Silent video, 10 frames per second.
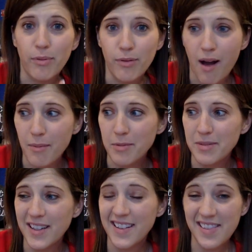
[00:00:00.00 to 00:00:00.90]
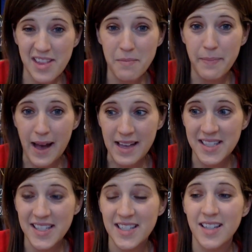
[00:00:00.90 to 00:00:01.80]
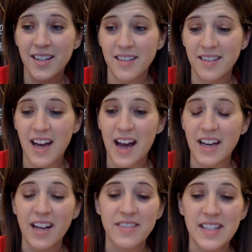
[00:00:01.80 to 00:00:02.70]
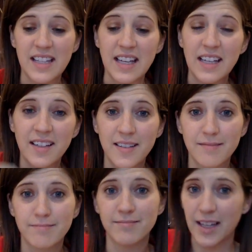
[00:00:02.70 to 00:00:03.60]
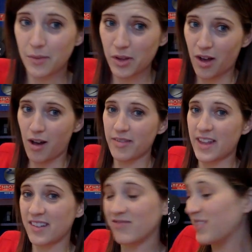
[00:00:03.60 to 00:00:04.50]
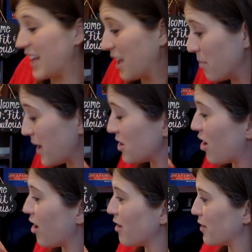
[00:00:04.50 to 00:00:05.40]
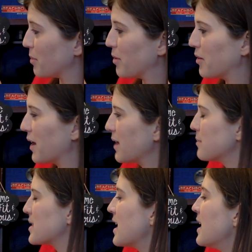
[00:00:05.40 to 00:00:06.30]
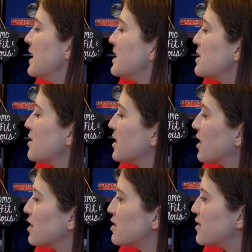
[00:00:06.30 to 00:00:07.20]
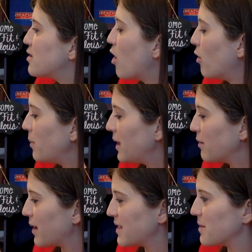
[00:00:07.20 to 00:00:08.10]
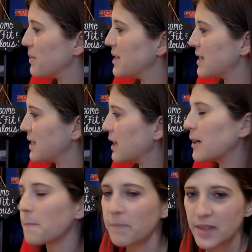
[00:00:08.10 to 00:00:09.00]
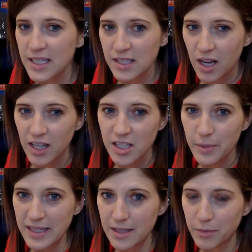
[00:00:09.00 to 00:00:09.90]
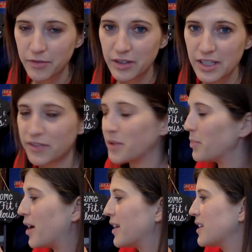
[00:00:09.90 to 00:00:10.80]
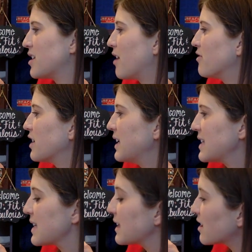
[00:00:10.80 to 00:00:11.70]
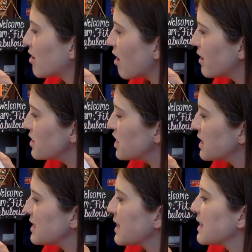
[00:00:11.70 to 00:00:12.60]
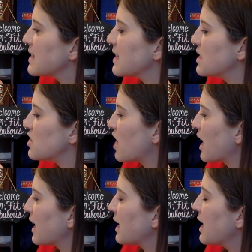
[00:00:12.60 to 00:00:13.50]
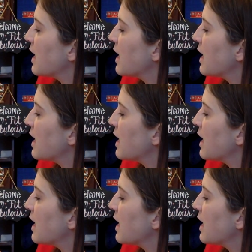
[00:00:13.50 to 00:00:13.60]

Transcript: probably the best guide I've seen with that, like compared to all of our programs. So there are so many recipes in here. This talks about some of our different product offerings like the collagen, daily sunshine,